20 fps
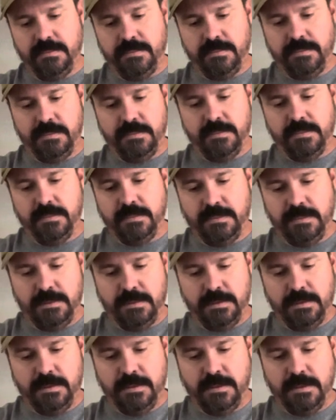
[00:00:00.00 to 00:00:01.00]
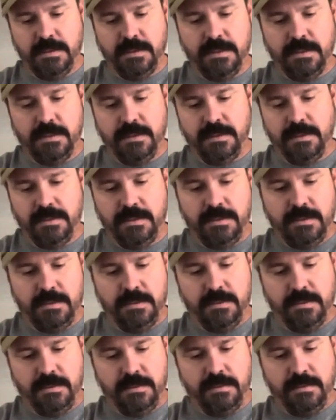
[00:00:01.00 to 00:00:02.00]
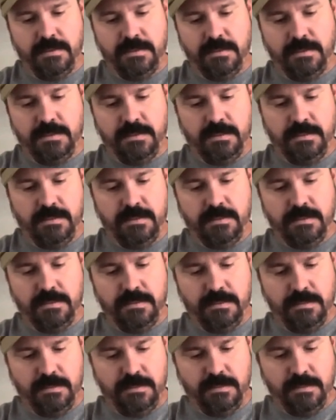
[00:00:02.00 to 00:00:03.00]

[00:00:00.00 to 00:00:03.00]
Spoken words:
(no one is talking)